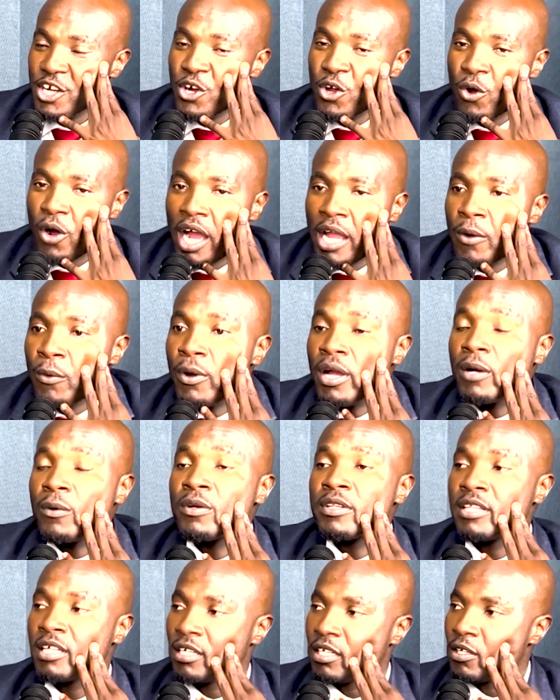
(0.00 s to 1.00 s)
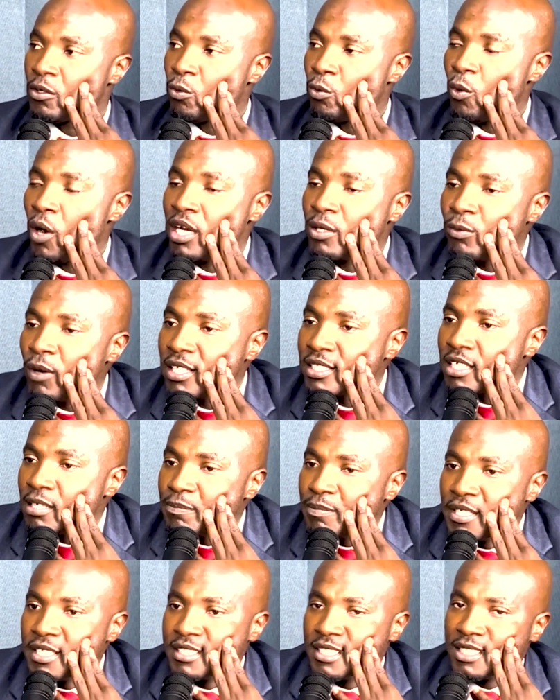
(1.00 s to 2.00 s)
no, I work with the what what
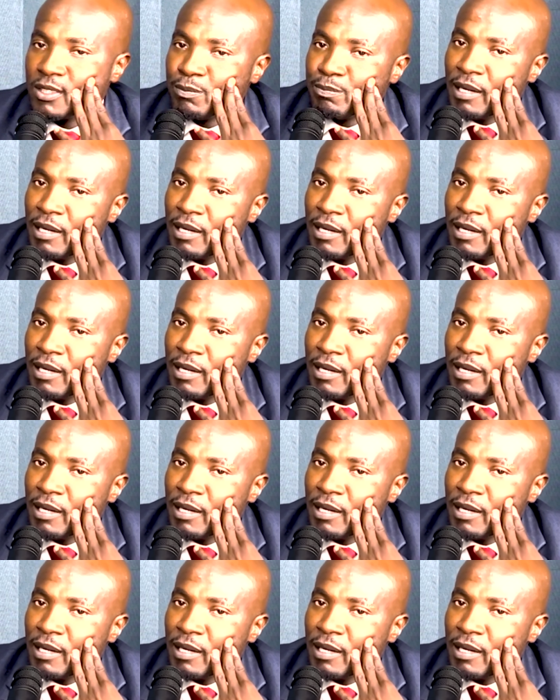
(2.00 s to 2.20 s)
happens